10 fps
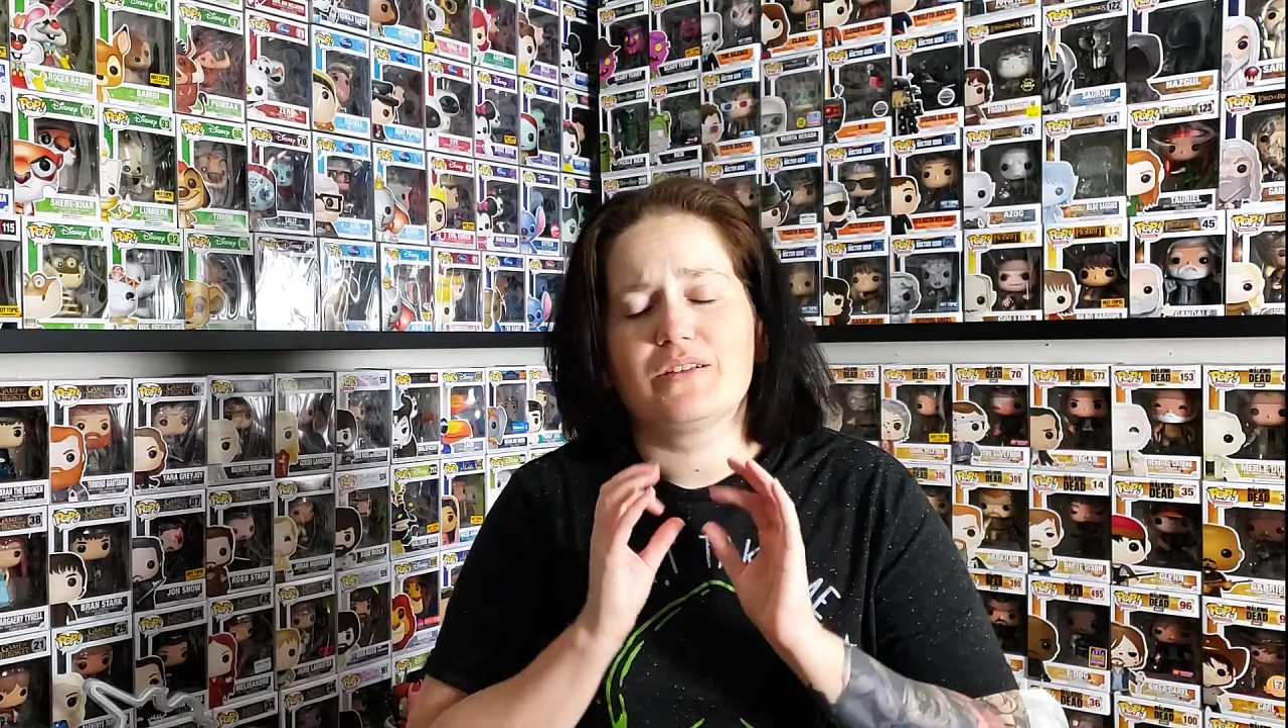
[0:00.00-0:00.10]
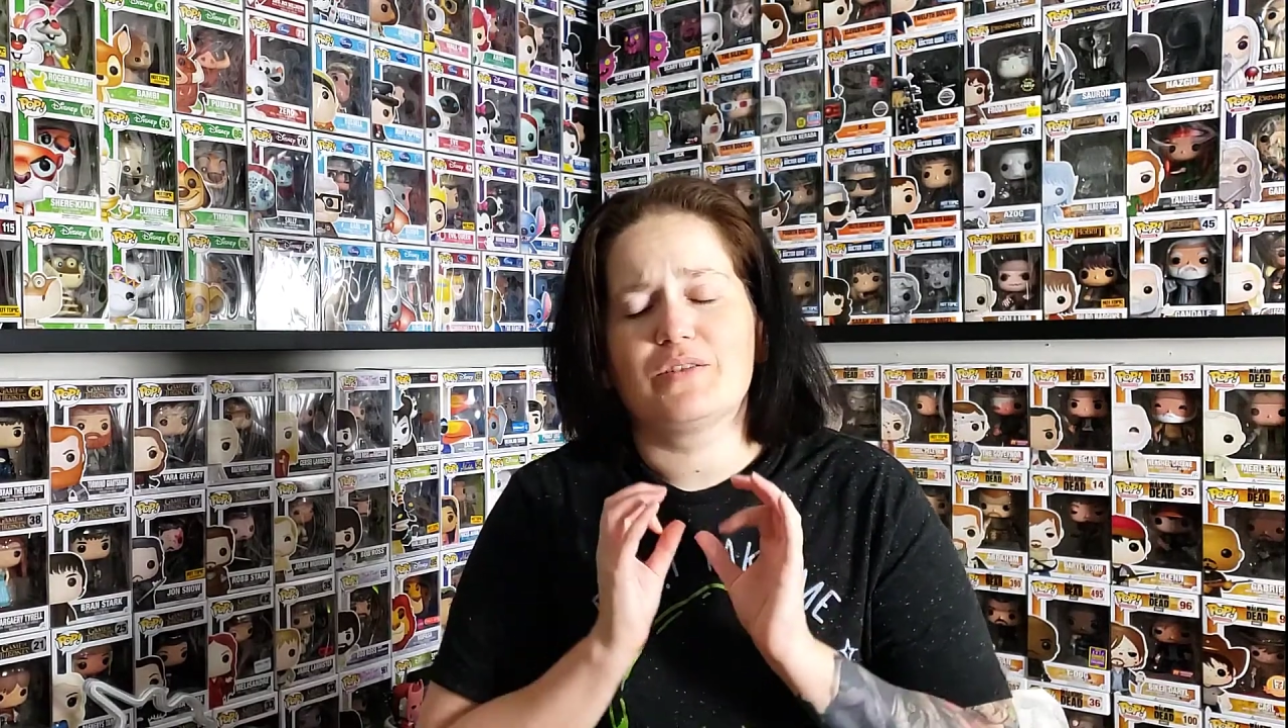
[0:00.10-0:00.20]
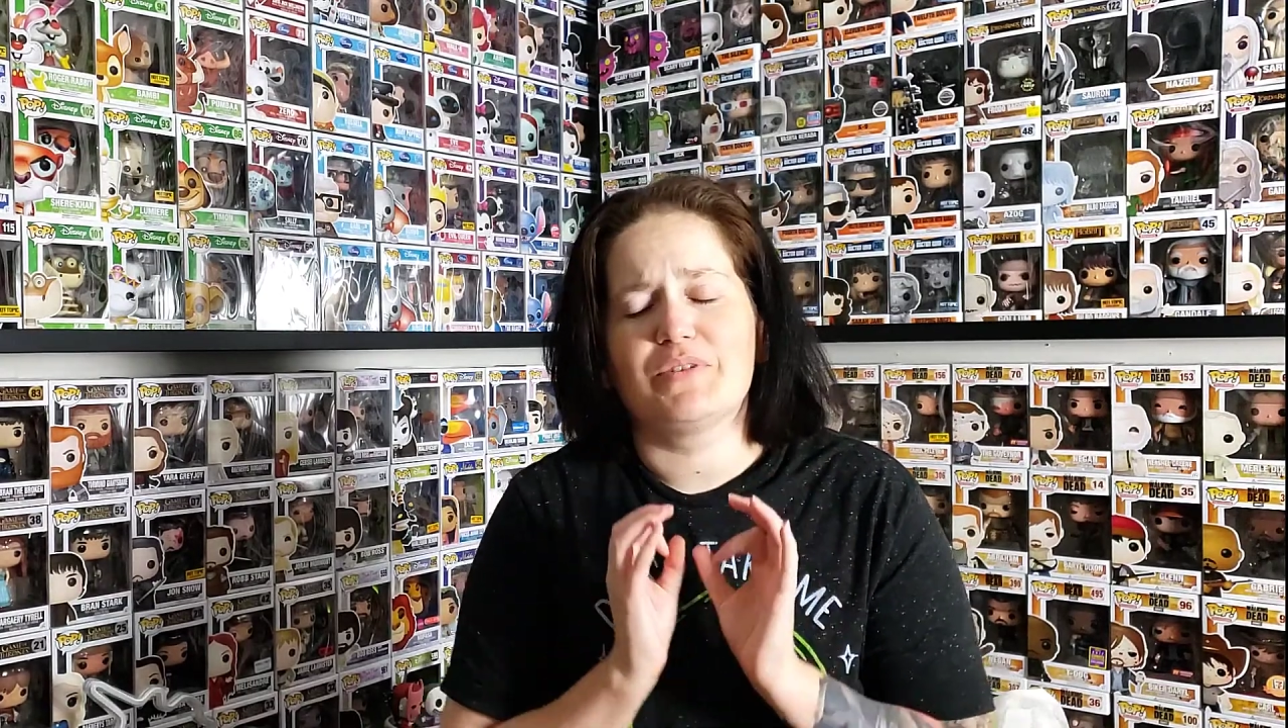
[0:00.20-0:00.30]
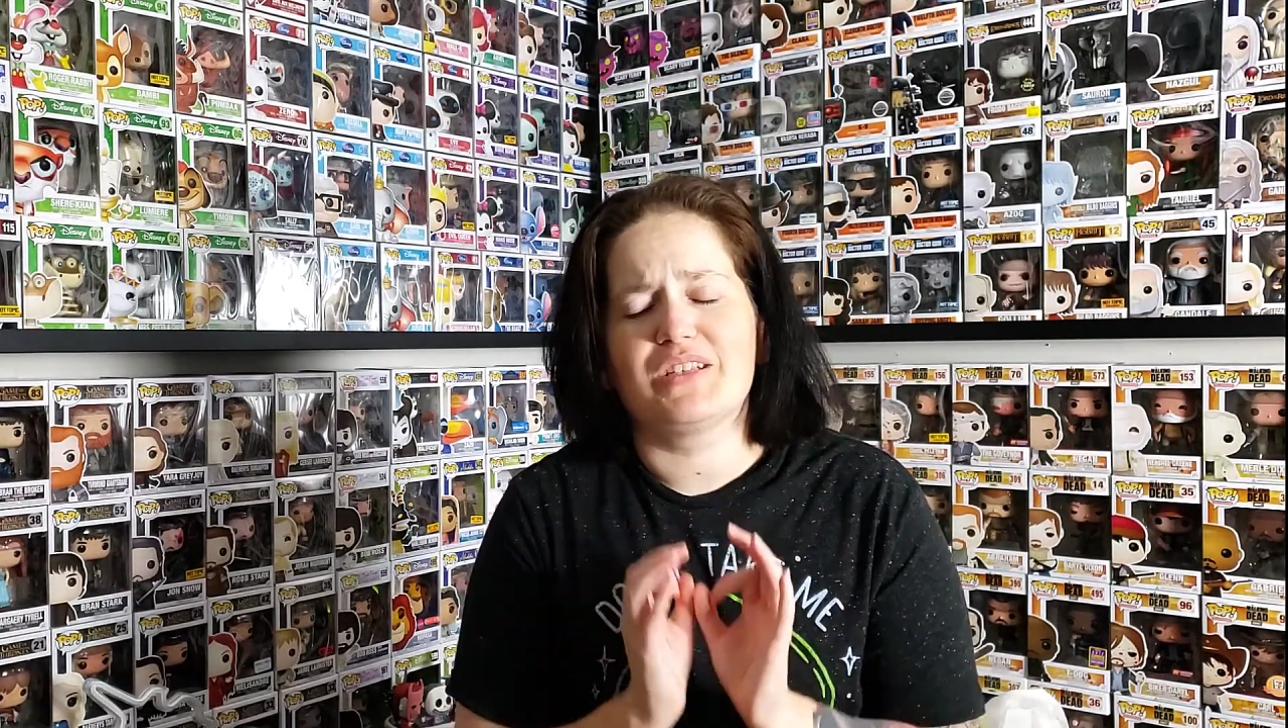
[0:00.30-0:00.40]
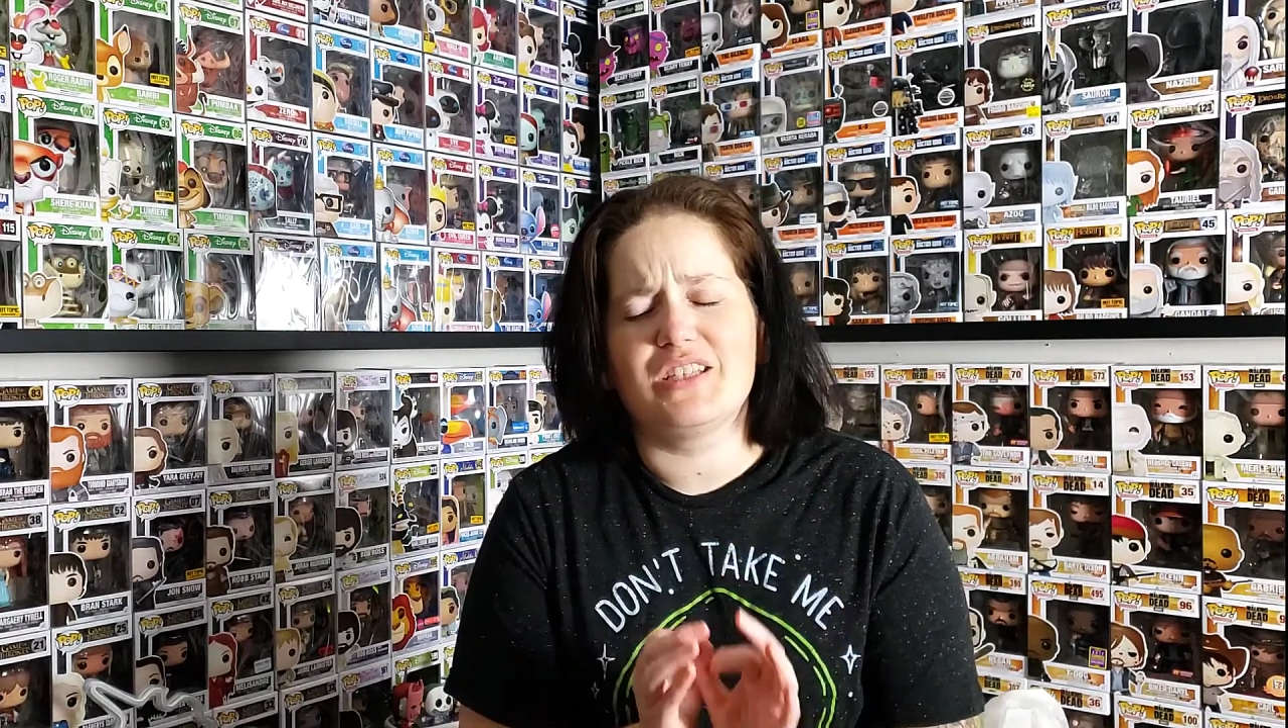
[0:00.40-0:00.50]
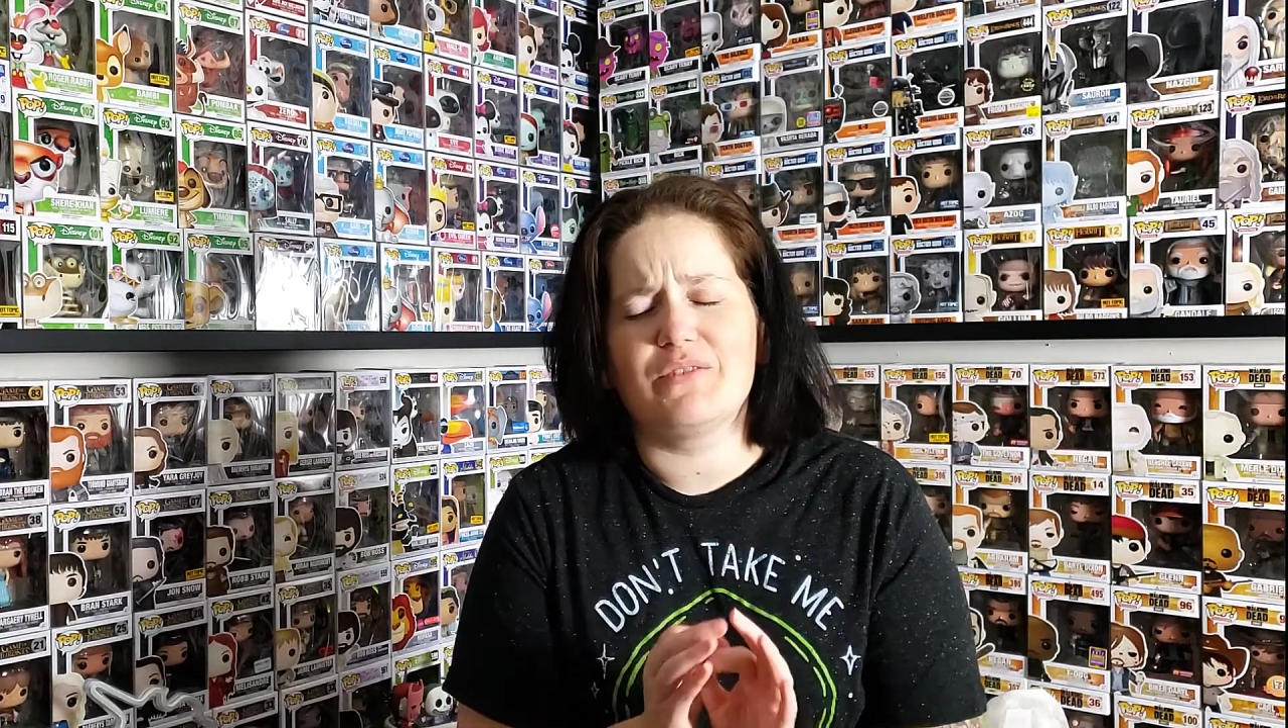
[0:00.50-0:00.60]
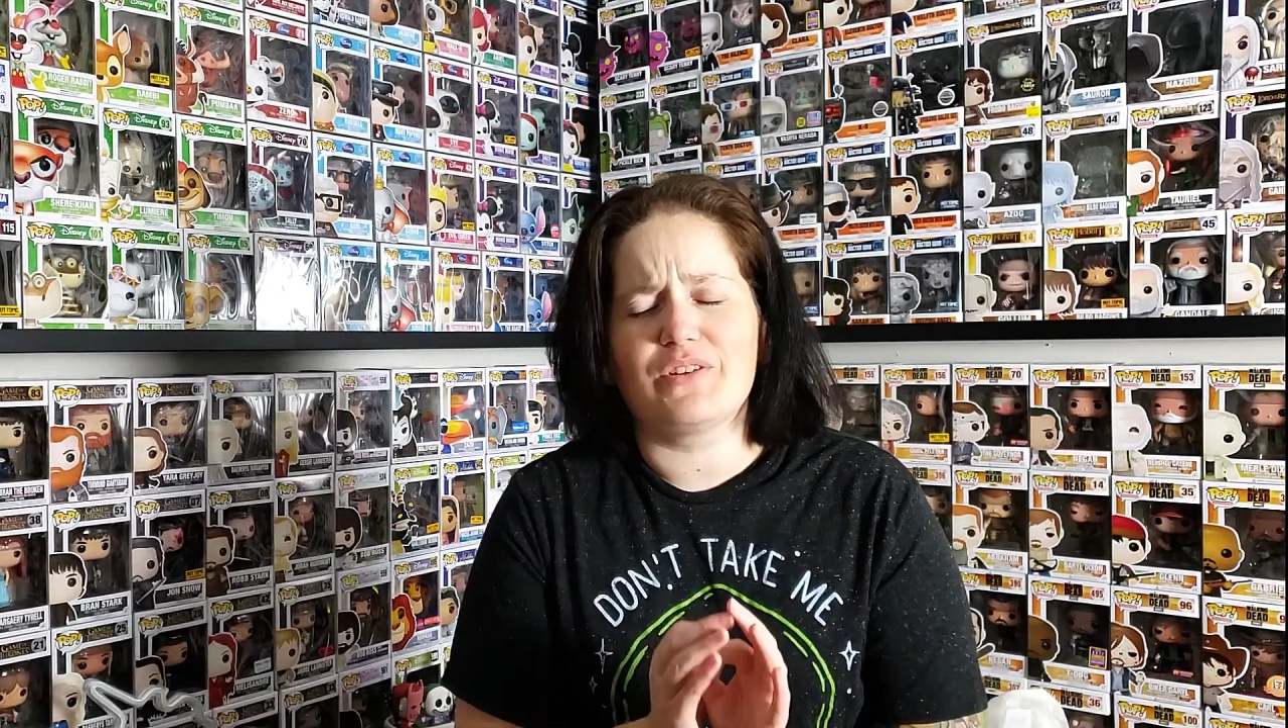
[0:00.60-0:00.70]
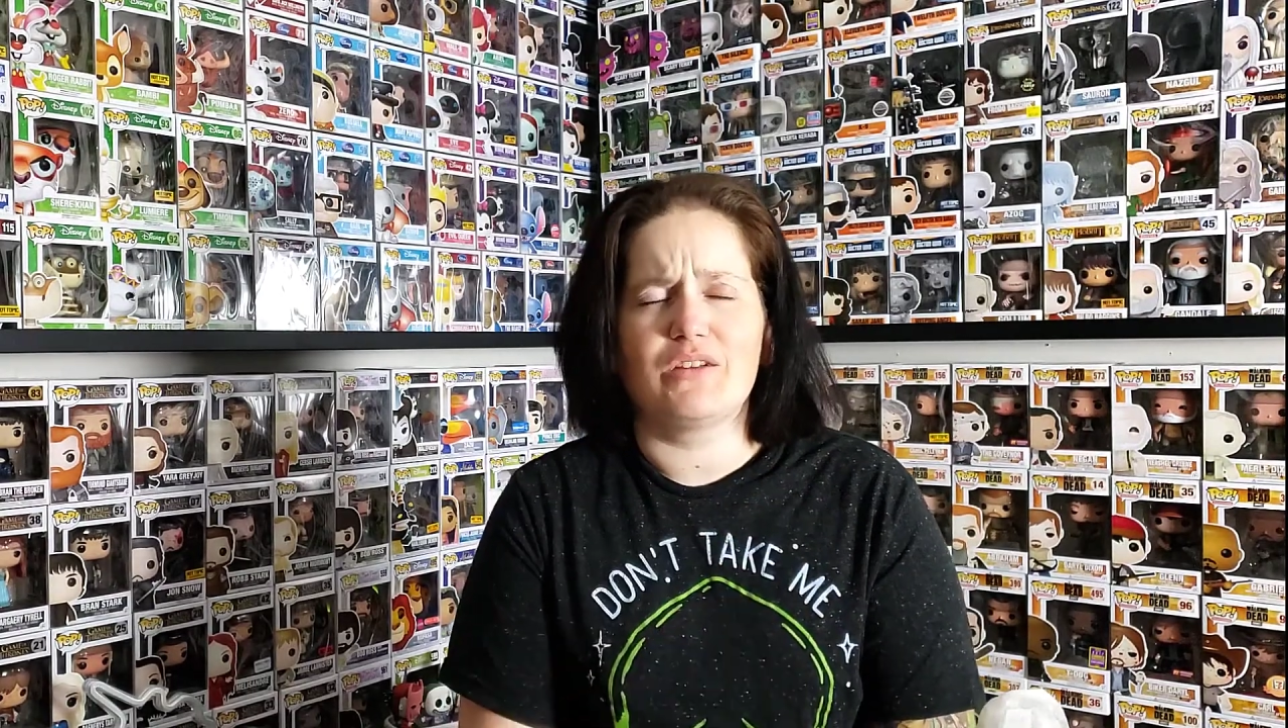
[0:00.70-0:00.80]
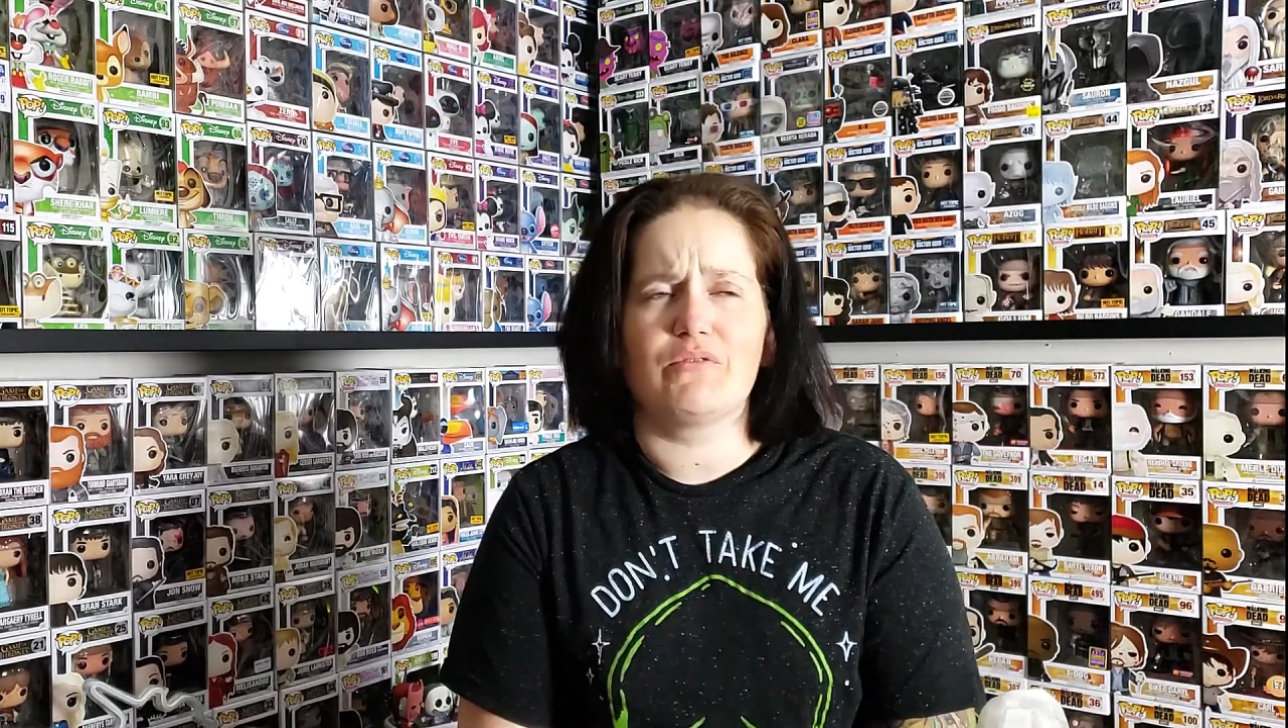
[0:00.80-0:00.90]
specifically